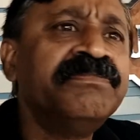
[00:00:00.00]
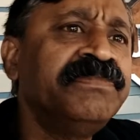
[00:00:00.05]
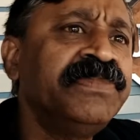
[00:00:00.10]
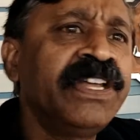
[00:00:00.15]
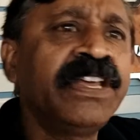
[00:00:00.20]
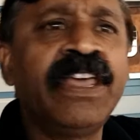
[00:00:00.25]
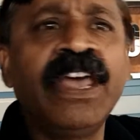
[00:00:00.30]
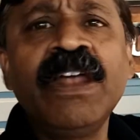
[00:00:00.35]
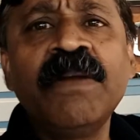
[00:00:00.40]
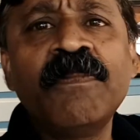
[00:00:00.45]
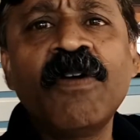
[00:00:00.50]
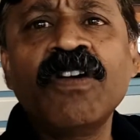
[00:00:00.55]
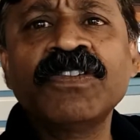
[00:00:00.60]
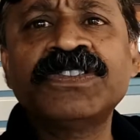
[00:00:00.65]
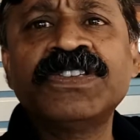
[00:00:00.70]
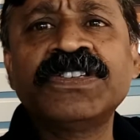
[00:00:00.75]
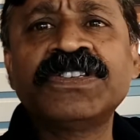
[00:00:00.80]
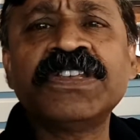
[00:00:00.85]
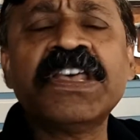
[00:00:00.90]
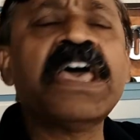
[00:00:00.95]
the
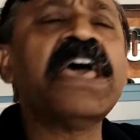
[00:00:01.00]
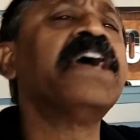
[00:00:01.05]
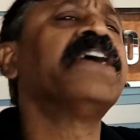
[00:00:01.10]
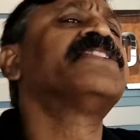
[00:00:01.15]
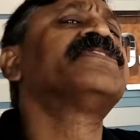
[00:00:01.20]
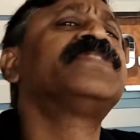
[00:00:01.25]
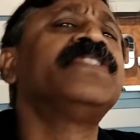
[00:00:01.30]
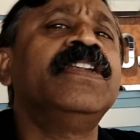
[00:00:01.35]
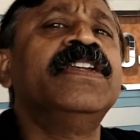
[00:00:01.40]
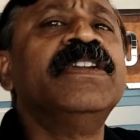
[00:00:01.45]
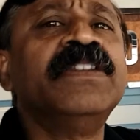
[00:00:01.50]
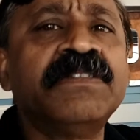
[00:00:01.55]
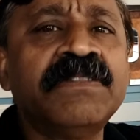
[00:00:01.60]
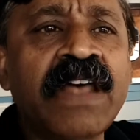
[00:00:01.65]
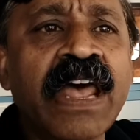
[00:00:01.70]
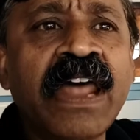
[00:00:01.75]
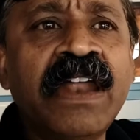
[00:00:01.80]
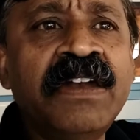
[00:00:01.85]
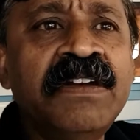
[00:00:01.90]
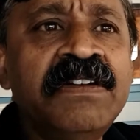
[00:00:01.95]
gearbox is excellent,
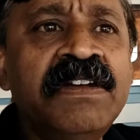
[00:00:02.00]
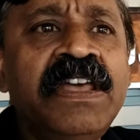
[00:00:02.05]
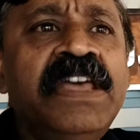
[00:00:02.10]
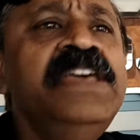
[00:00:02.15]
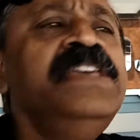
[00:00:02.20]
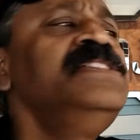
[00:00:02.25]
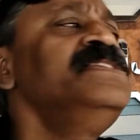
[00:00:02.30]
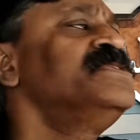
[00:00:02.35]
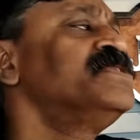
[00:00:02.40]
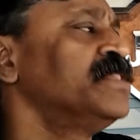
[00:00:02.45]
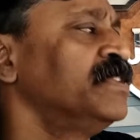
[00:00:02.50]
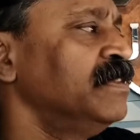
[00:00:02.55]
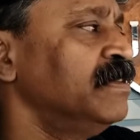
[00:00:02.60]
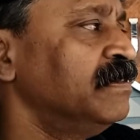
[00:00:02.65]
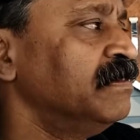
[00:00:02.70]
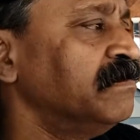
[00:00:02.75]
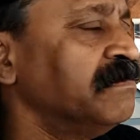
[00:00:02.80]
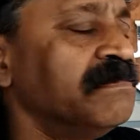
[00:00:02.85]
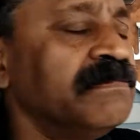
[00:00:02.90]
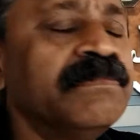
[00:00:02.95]
and
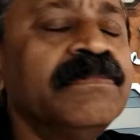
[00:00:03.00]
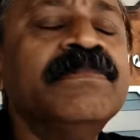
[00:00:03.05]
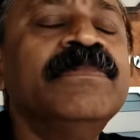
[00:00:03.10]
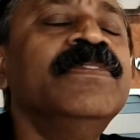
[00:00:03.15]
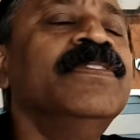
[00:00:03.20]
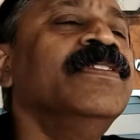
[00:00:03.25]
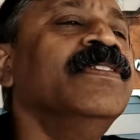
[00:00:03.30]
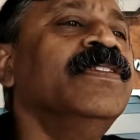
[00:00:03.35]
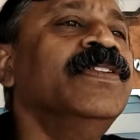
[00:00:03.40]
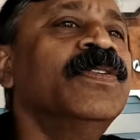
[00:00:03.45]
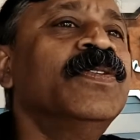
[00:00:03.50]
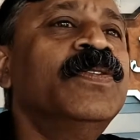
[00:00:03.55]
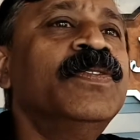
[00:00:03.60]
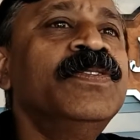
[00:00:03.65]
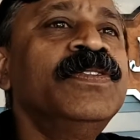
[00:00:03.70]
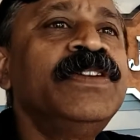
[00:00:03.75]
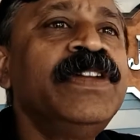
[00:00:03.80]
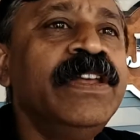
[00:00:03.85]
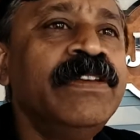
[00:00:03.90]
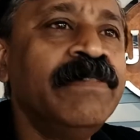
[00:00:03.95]
engine,
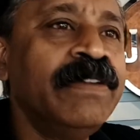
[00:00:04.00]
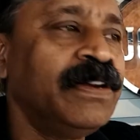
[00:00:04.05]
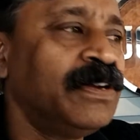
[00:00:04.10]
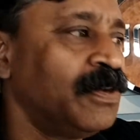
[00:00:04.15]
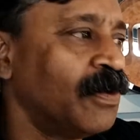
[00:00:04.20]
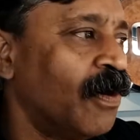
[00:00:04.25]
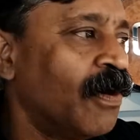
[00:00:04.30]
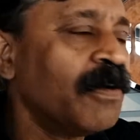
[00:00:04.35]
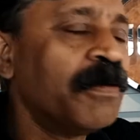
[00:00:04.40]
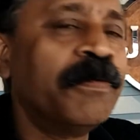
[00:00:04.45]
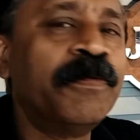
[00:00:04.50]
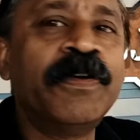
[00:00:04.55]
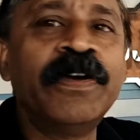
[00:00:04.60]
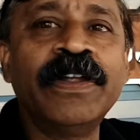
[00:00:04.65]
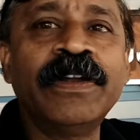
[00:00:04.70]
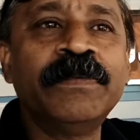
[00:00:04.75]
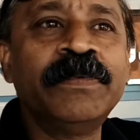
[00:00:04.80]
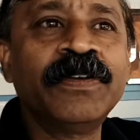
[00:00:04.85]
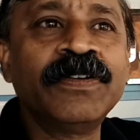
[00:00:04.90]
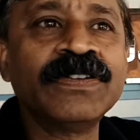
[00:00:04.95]
don't even talk
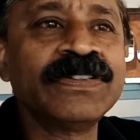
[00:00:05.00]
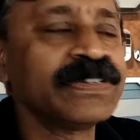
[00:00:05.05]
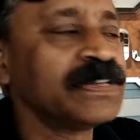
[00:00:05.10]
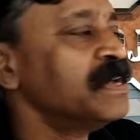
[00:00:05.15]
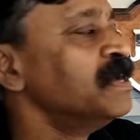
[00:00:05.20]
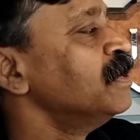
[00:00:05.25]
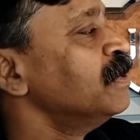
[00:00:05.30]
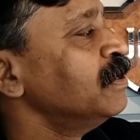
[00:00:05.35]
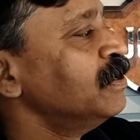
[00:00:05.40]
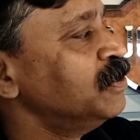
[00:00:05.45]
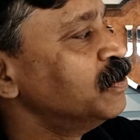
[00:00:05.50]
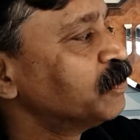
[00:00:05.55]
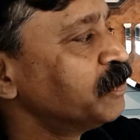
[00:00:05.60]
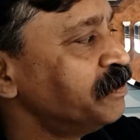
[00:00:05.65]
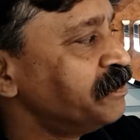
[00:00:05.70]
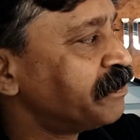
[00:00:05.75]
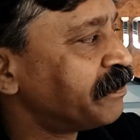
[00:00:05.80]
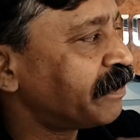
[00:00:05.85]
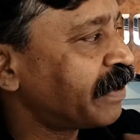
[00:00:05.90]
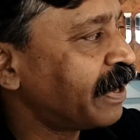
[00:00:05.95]
about it, because you
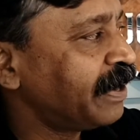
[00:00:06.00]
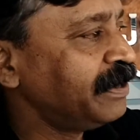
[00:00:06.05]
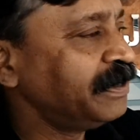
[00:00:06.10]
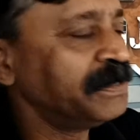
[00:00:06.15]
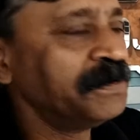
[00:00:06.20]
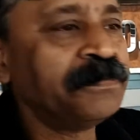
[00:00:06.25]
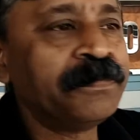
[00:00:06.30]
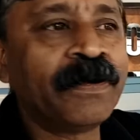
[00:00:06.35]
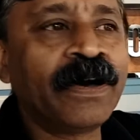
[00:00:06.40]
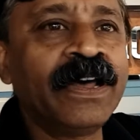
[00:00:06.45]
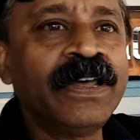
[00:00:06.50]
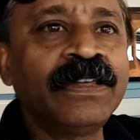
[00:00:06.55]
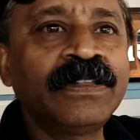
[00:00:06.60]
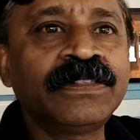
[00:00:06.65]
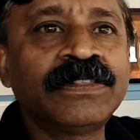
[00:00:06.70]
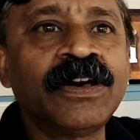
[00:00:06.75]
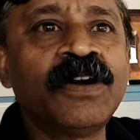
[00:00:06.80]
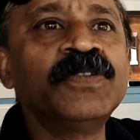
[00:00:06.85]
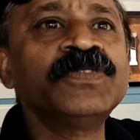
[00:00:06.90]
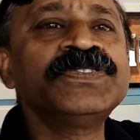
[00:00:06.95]
can ride the
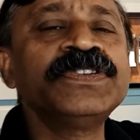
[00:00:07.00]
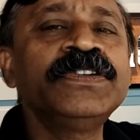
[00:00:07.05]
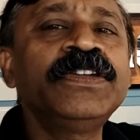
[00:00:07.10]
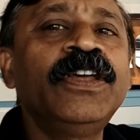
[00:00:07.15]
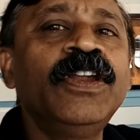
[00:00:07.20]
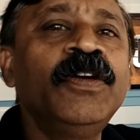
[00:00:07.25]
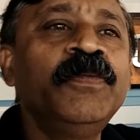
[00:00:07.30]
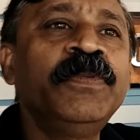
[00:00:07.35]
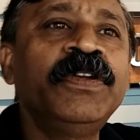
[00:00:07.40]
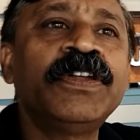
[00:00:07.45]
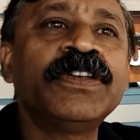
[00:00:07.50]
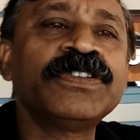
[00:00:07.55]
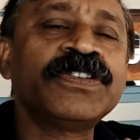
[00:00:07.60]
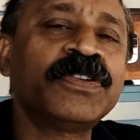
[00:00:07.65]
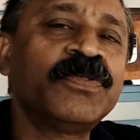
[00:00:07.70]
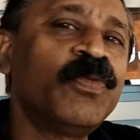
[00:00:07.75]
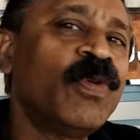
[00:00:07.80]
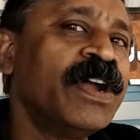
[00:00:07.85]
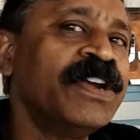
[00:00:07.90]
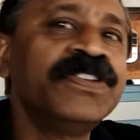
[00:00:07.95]
bike 1,000 kilometers
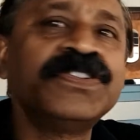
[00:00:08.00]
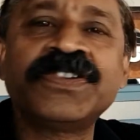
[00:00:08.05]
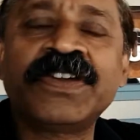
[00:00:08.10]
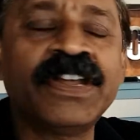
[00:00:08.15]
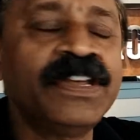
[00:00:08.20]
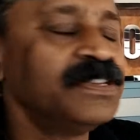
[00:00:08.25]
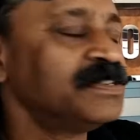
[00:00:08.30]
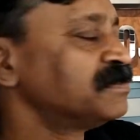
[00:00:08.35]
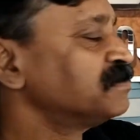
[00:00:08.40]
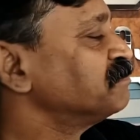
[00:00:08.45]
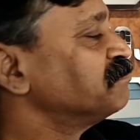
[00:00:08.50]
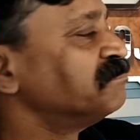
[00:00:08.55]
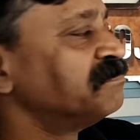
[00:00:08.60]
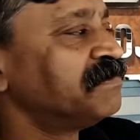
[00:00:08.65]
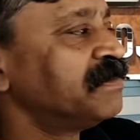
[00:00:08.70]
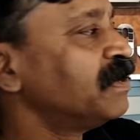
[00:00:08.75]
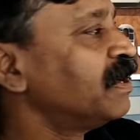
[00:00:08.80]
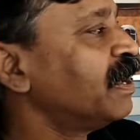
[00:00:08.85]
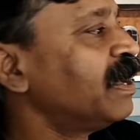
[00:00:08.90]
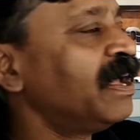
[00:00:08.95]
at one stretch,
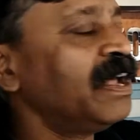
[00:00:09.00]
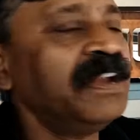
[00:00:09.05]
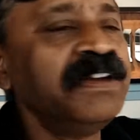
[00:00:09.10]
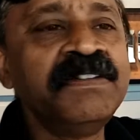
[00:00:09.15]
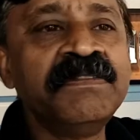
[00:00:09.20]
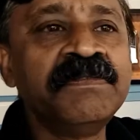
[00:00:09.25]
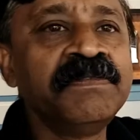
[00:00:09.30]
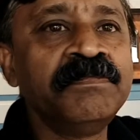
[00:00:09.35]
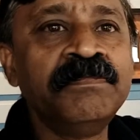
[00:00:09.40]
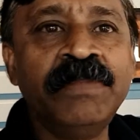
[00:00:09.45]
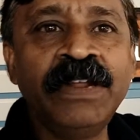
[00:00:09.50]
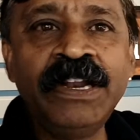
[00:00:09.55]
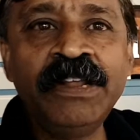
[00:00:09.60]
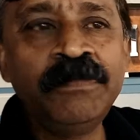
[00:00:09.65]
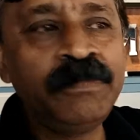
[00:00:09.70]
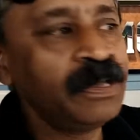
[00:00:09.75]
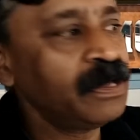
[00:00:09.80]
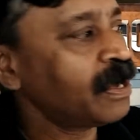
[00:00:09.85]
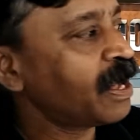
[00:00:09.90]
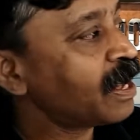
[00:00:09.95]
and
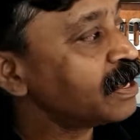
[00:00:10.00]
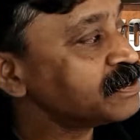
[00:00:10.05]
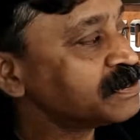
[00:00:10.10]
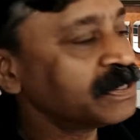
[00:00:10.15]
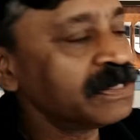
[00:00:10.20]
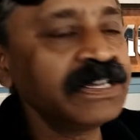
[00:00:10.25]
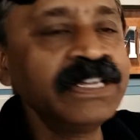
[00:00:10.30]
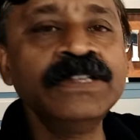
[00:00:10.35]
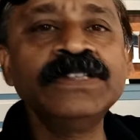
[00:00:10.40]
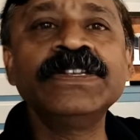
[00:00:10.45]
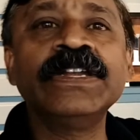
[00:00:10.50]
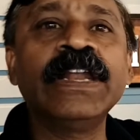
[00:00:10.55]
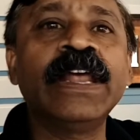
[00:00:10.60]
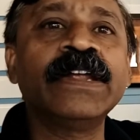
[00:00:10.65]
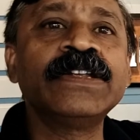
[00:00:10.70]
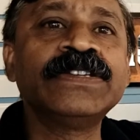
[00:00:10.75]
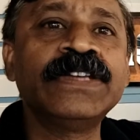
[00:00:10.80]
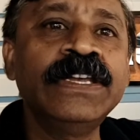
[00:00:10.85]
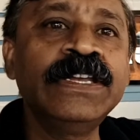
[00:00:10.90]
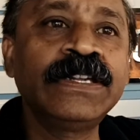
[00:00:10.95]
believe me, as the engine
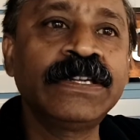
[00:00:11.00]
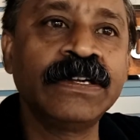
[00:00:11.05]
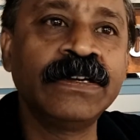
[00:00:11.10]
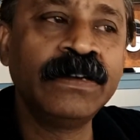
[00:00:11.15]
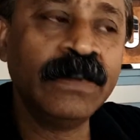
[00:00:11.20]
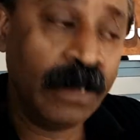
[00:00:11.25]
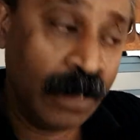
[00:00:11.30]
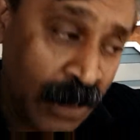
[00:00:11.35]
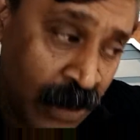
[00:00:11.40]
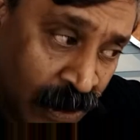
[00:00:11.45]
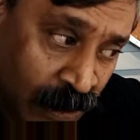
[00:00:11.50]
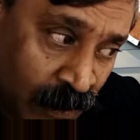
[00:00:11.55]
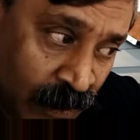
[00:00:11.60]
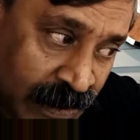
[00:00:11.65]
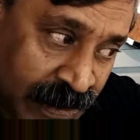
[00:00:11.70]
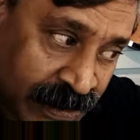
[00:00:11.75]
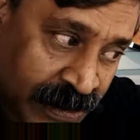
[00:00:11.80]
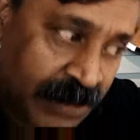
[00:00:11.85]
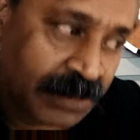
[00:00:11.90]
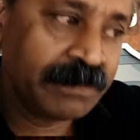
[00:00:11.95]
gets heated,
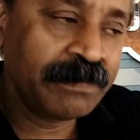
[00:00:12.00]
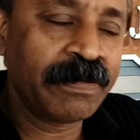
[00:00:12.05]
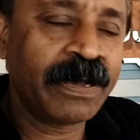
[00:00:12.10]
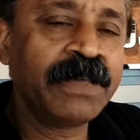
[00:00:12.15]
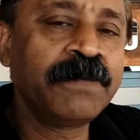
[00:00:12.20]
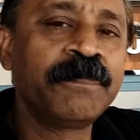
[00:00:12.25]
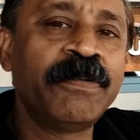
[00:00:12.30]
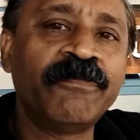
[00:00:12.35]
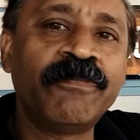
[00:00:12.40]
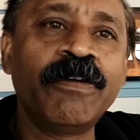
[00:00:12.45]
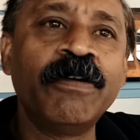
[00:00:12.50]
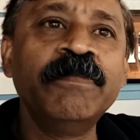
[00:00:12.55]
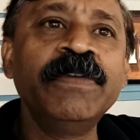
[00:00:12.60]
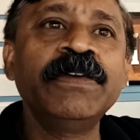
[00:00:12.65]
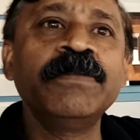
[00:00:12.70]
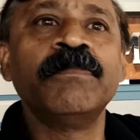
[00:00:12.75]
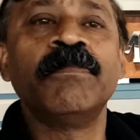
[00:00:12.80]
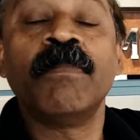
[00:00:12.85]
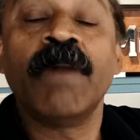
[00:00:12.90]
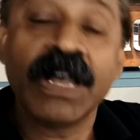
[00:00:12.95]
you'll see the bike
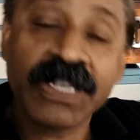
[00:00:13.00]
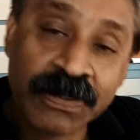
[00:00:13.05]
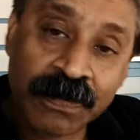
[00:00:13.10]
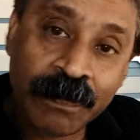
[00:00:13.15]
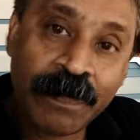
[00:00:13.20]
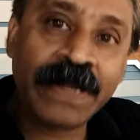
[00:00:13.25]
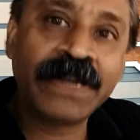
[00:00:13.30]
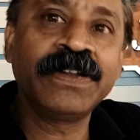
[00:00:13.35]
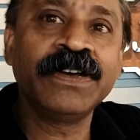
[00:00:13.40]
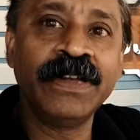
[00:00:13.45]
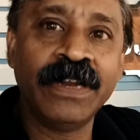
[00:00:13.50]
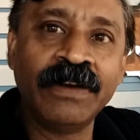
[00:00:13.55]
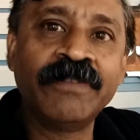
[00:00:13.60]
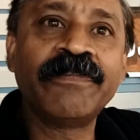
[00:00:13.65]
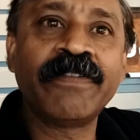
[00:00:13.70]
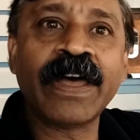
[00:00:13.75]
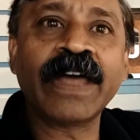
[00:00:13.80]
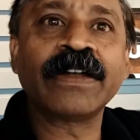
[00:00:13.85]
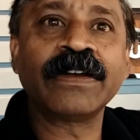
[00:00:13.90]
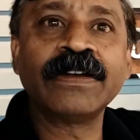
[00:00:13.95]
performing much better, in
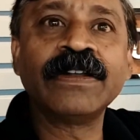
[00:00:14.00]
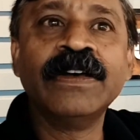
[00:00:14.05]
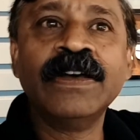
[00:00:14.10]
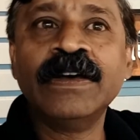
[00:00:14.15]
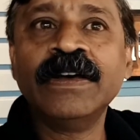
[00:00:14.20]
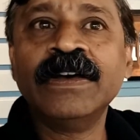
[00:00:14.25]
fact.